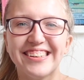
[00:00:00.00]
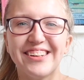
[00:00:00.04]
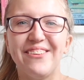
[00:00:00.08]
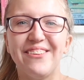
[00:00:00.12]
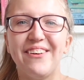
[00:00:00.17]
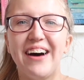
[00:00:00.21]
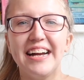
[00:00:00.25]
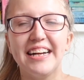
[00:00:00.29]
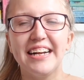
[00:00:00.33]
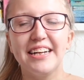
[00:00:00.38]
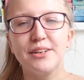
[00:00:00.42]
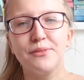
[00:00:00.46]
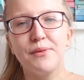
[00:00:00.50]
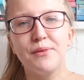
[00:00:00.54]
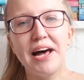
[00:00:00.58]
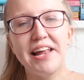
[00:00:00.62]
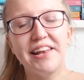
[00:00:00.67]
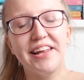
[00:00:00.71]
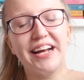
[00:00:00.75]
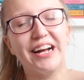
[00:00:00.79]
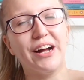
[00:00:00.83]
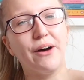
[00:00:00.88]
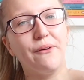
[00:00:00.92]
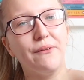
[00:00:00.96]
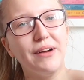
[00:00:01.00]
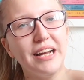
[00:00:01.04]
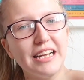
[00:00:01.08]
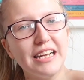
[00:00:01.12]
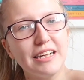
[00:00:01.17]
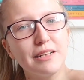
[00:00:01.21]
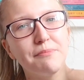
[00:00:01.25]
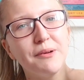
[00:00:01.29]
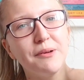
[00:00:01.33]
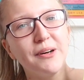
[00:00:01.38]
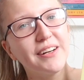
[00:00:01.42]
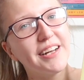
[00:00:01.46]
Hawaii is where they go in this
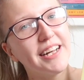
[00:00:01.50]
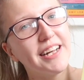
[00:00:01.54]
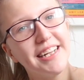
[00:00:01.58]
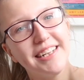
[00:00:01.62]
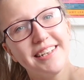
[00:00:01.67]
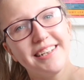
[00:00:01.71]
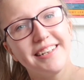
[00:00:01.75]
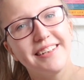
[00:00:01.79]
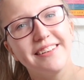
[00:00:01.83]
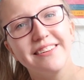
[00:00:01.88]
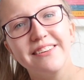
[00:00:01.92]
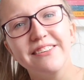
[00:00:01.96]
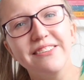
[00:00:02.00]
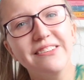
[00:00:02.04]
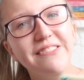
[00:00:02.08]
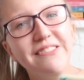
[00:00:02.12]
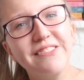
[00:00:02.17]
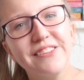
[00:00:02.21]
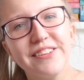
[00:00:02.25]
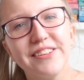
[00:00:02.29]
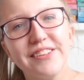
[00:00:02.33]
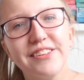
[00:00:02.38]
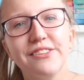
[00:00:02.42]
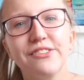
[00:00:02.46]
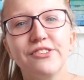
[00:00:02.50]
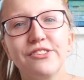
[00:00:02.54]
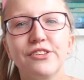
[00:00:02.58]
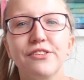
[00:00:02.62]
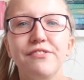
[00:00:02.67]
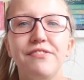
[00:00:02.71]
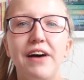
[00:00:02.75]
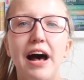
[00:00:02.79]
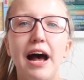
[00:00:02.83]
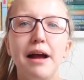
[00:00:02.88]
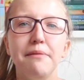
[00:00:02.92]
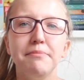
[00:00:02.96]
book, it's still just such a
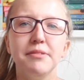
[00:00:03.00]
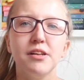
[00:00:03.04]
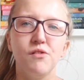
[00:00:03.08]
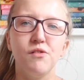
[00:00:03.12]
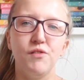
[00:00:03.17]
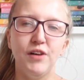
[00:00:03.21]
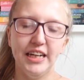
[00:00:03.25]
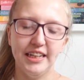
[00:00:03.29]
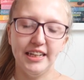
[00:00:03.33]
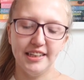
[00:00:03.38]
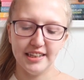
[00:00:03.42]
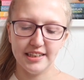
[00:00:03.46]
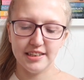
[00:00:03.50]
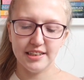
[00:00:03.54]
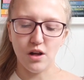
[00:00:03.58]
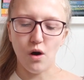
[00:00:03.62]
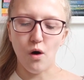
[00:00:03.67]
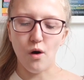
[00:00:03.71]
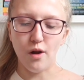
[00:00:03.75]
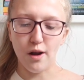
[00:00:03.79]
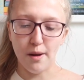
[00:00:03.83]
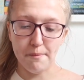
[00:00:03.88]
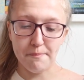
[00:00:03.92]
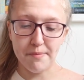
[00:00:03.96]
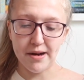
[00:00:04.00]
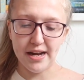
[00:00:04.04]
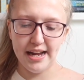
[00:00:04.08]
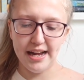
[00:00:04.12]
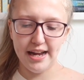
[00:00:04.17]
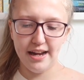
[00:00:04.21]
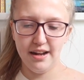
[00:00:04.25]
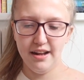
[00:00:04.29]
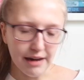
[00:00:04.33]
vibe to read this on a plane.